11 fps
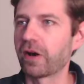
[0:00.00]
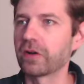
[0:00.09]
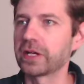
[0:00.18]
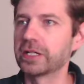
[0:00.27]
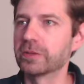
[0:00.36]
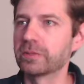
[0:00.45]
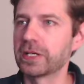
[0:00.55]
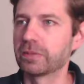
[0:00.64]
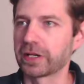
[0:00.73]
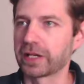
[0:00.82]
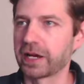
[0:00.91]
all Edom, he
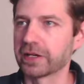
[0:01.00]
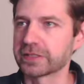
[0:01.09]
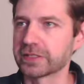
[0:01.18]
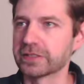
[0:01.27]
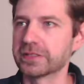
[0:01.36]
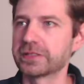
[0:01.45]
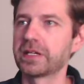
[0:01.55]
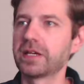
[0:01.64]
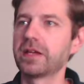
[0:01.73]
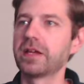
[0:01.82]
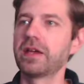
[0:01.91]
put garrisons.
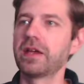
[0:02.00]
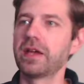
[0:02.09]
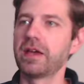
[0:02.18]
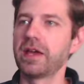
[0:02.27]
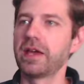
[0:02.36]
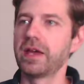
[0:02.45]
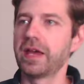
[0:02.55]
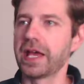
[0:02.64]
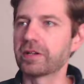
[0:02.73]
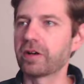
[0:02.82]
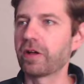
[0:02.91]

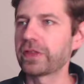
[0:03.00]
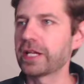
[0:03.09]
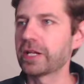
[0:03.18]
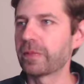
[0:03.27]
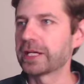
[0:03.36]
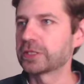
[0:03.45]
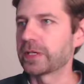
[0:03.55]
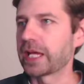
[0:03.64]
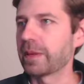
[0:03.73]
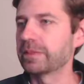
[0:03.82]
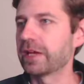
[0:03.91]
And all the Edomites
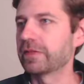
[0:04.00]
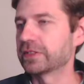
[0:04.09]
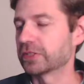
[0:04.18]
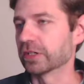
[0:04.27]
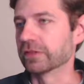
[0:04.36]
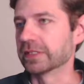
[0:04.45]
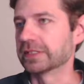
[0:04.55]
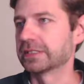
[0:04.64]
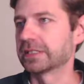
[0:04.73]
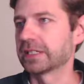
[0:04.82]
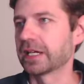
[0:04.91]
became David's servants,